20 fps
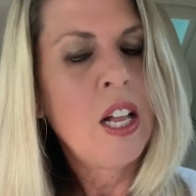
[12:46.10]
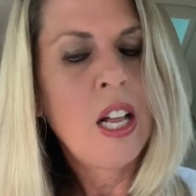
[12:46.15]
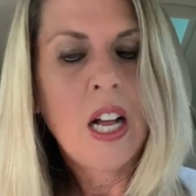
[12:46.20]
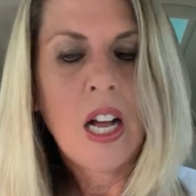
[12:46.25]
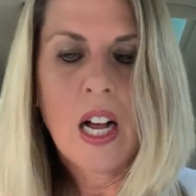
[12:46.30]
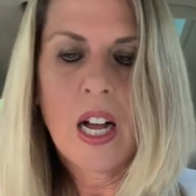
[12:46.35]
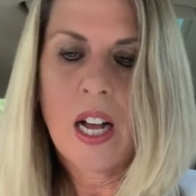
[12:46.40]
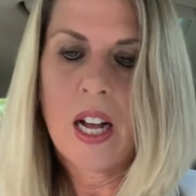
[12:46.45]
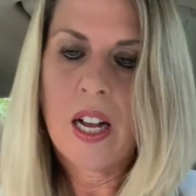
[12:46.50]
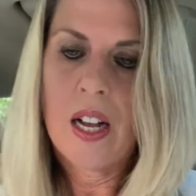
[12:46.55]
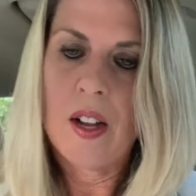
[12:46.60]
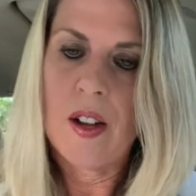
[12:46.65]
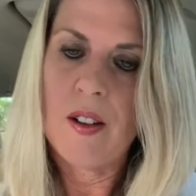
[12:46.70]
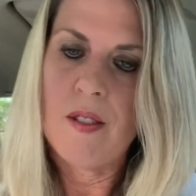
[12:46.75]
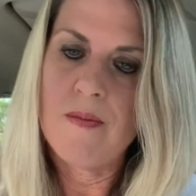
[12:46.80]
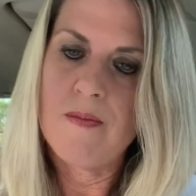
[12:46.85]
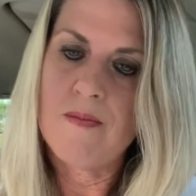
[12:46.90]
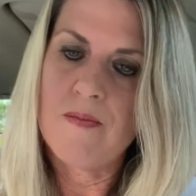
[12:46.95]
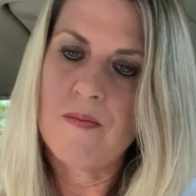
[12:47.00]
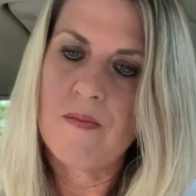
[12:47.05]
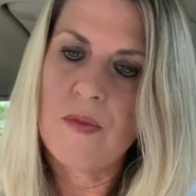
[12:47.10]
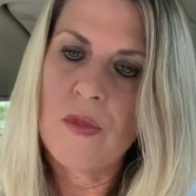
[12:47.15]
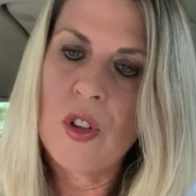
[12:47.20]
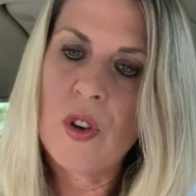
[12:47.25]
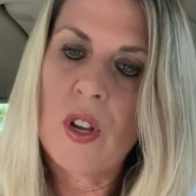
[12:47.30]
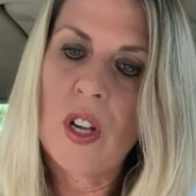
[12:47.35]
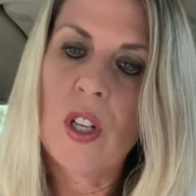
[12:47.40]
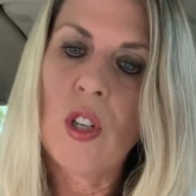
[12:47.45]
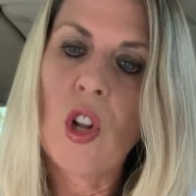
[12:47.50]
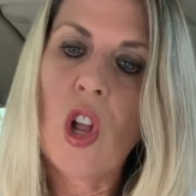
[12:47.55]
um, you
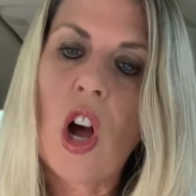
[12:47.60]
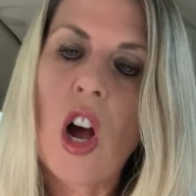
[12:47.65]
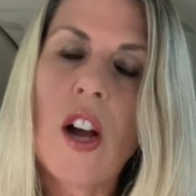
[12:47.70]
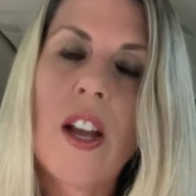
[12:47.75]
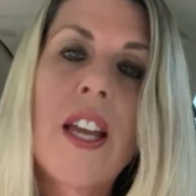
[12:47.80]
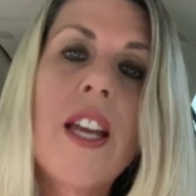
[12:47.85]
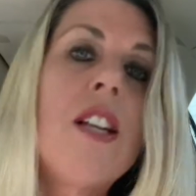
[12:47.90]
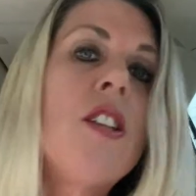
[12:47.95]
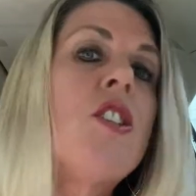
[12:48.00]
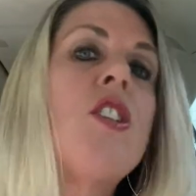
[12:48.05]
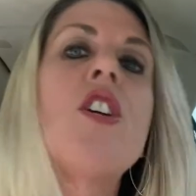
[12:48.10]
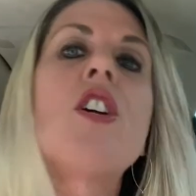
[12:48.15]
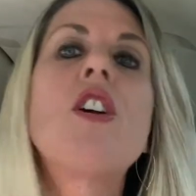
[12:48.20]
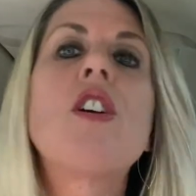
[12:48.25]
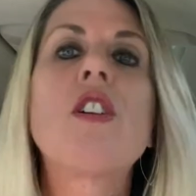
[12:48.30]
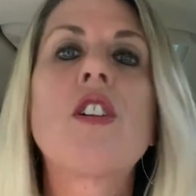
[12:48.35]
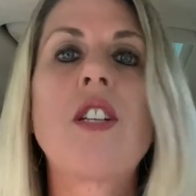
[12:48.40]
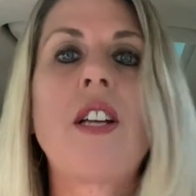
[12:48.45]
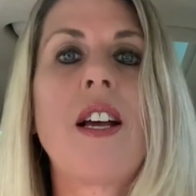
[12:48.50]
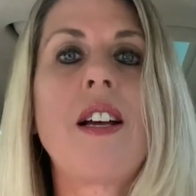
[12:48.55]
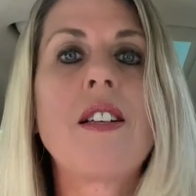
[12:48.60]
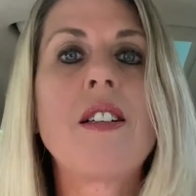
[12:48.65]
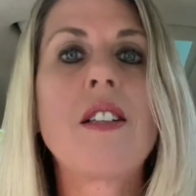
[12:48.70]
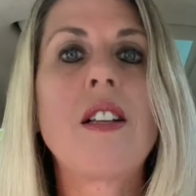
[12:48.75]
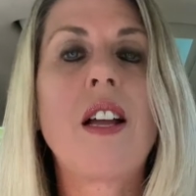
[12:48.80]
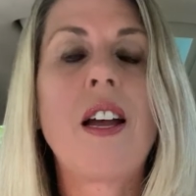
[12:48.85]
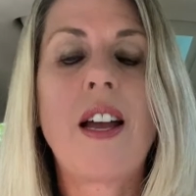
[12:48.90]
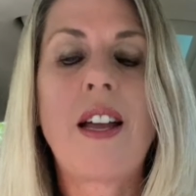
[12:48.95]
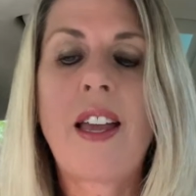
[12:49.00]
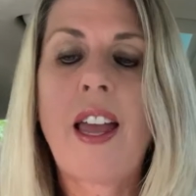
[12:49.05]
can log into your
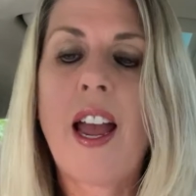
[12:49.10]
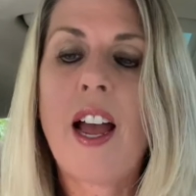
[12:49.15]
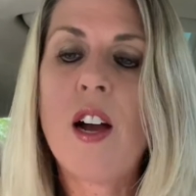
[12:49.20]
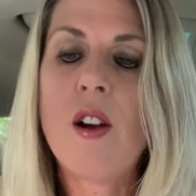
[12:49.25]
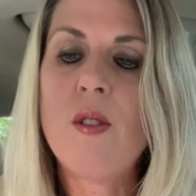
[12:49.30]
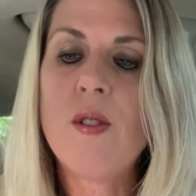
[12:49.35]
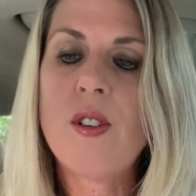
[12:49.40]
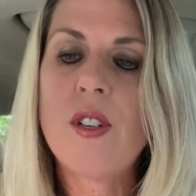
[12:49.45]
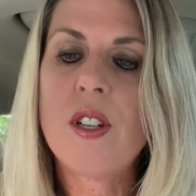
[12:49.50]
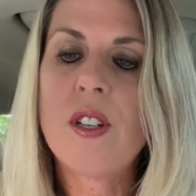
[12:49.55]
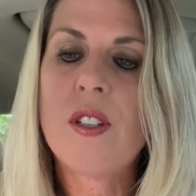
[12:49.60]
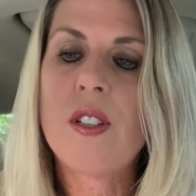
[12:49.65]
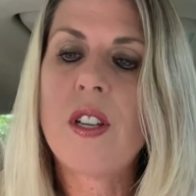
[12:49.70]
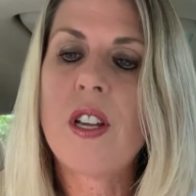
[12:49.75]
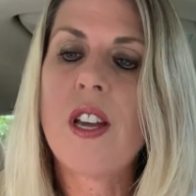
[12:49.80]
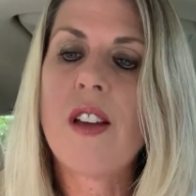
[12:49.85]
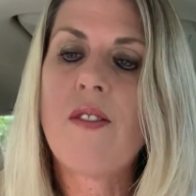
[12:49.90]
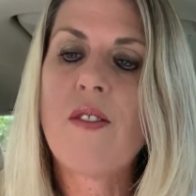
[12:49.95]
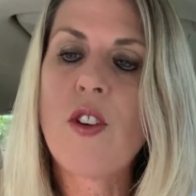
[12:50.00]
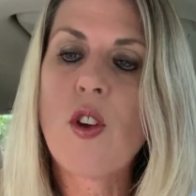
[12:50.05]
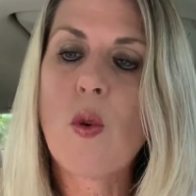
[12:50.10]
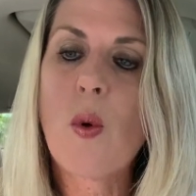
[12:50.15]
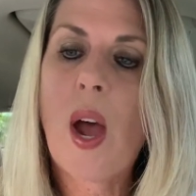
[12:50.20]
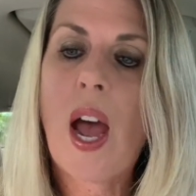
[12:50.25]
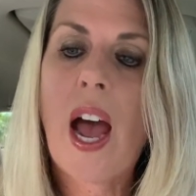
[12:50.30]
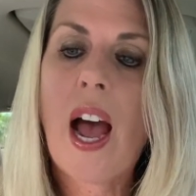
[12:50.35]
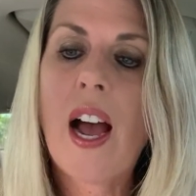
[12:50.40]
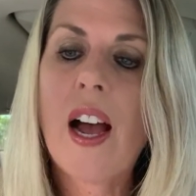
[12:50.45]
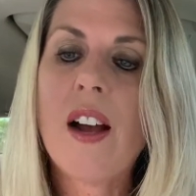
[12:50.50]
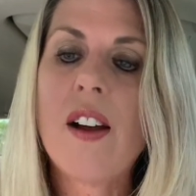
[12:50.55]
Tesla account to see if you
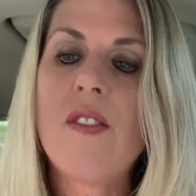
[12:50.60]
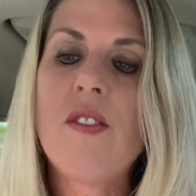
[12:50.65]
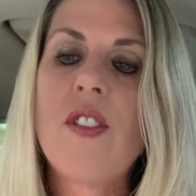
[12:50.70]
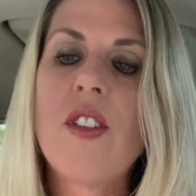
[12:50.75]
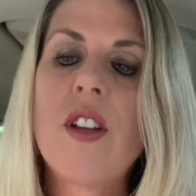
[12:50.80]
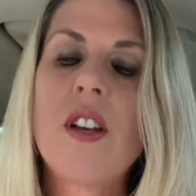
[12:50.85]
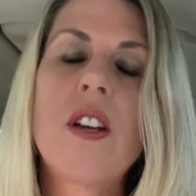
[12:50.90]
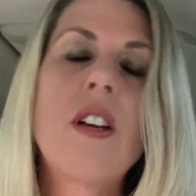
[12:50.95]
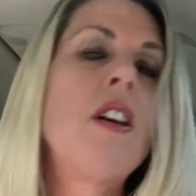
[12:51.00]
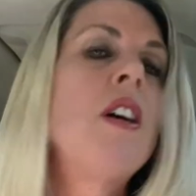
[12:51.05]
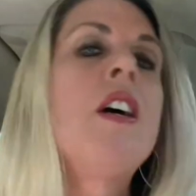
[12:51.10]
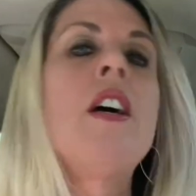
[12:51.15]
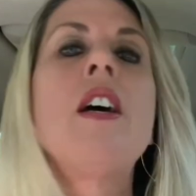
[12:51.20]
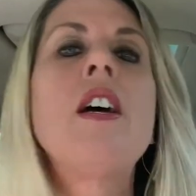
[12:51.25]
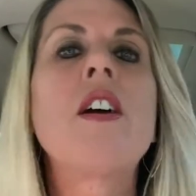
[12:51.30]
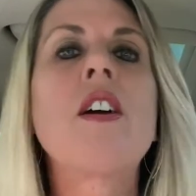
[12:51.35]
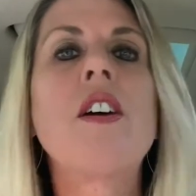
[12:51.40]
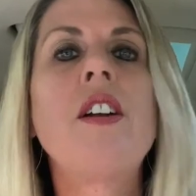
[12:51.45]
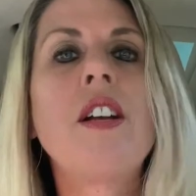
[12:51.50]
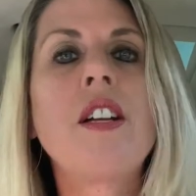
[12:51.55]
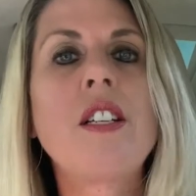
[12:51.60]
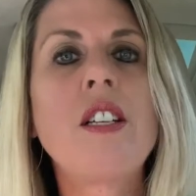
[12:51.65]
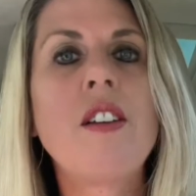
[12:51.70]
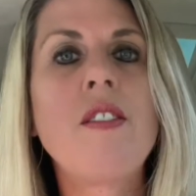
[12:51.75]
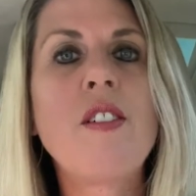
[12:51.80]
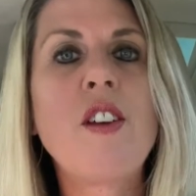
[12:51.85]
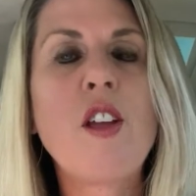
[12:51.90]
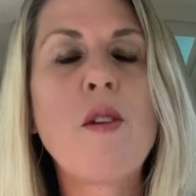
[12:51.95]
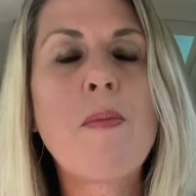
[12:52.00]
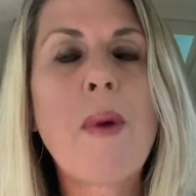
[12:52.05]
have the
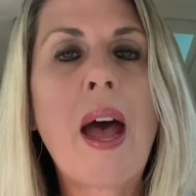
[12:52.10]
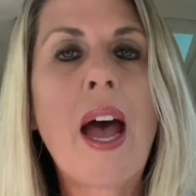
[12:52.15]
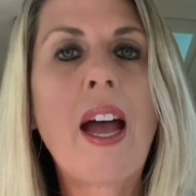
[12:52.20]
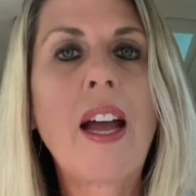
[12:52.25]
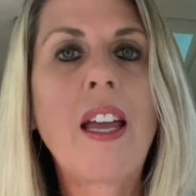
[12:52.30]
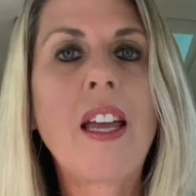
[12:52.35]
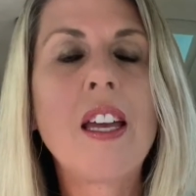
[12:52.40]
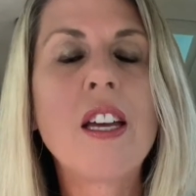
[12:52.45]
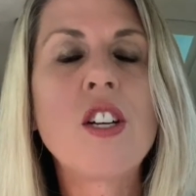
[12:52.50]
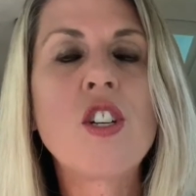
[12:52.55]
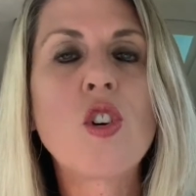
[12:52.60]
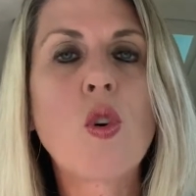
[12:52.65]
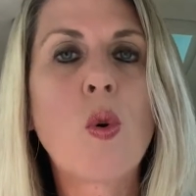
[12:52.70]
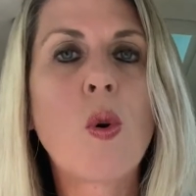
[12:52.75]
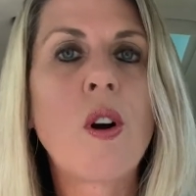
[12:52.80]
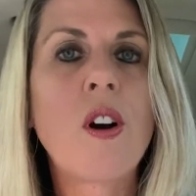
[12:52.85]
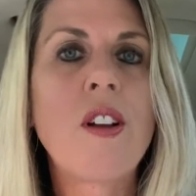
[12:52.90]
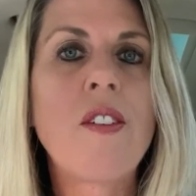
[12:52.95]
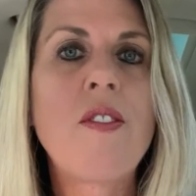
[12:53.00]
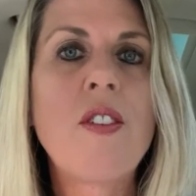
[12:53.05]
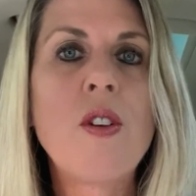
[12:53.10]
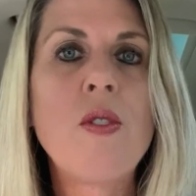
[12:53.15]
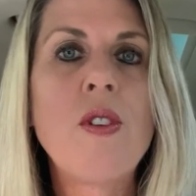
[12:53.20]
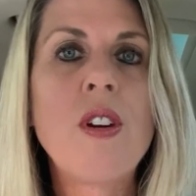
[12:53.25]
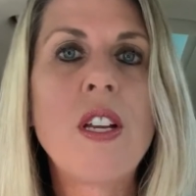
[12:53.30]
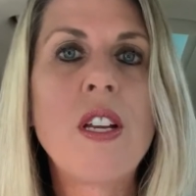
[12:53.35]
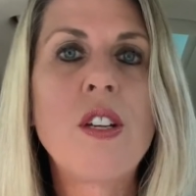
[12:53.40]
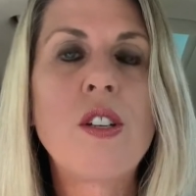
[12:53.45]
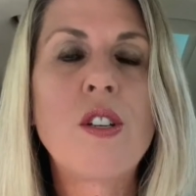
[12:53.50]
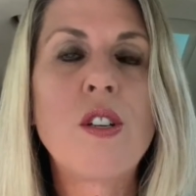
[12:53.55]
connectivity package or if you
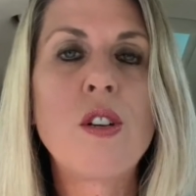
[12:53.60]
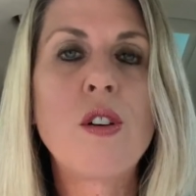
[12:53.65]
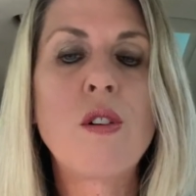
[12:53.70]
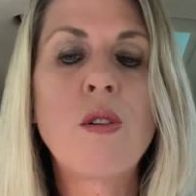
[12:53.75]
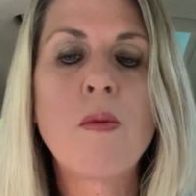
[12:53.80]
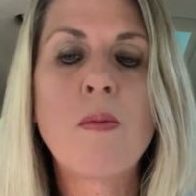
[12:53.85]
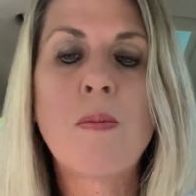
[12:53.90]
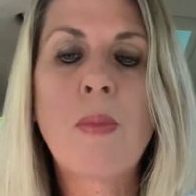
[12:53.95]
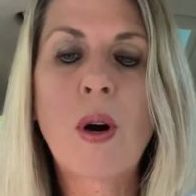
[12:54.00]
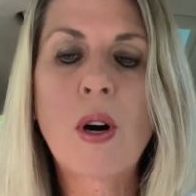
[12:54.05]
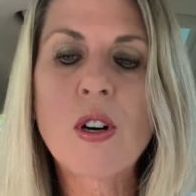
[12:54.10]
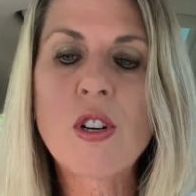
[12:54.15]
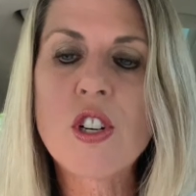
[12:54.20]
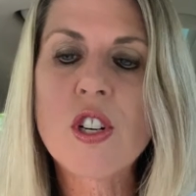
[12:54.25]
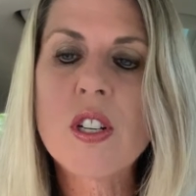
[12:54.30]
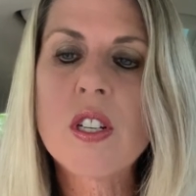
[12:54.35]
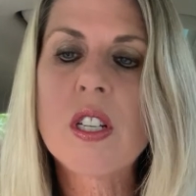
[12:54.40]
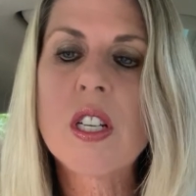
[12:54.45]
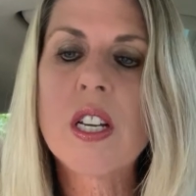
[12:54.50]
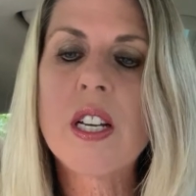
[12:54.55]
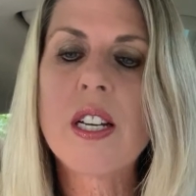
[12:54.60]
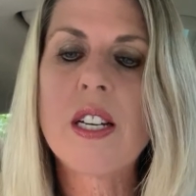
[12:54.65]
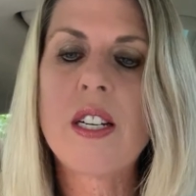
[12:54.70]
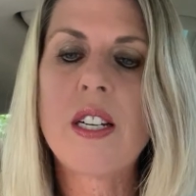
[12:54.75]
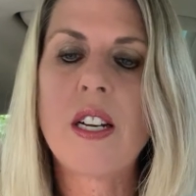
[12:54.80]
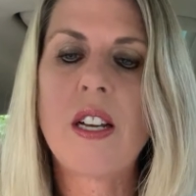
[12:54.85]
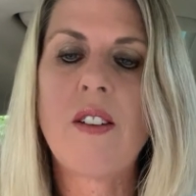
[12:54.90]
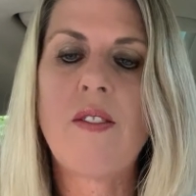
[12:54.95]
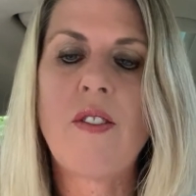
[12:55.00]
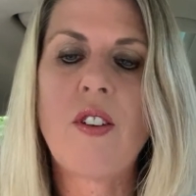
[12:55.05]
need to purchase it,
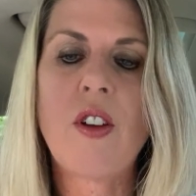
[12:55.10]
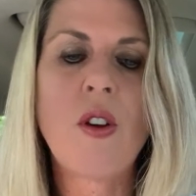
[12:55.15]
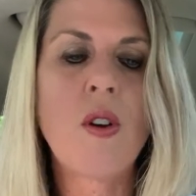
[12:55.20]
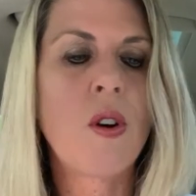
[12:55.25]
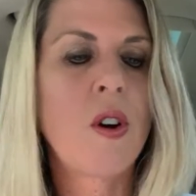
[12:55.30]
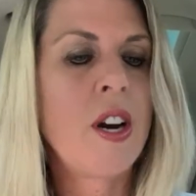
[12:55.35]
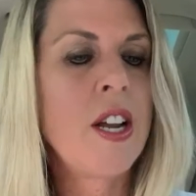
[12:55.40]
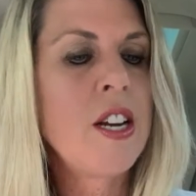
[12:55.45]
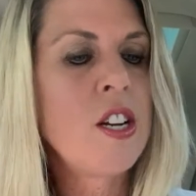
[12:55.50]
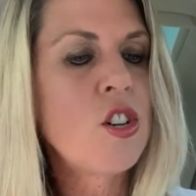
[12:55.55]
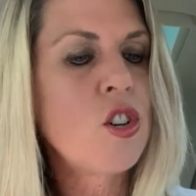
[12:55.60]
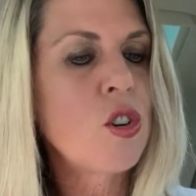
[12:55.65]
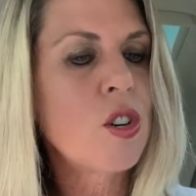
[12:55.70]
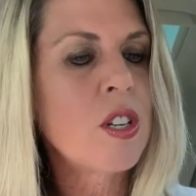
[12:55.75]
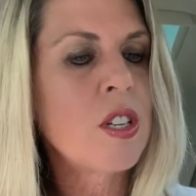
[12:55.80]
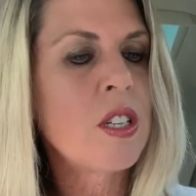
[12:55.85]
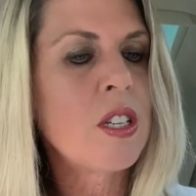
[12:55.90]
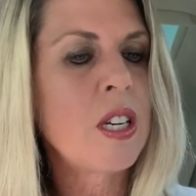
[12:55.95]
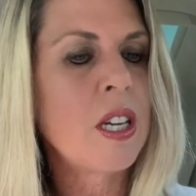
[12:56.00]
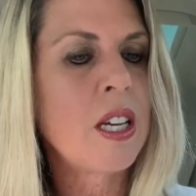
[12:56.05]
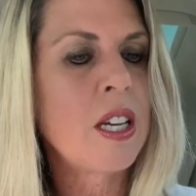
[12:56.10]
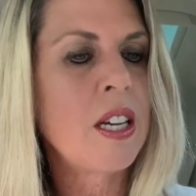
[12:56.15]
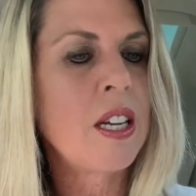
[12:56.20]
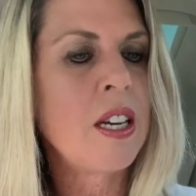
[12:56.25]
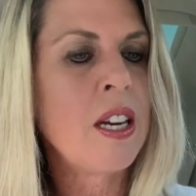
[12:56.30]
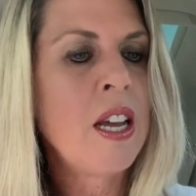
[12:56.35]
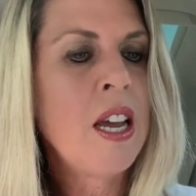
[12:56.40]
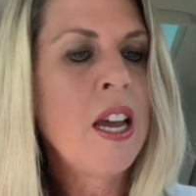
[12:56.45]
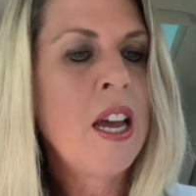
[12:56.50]
if you're interested.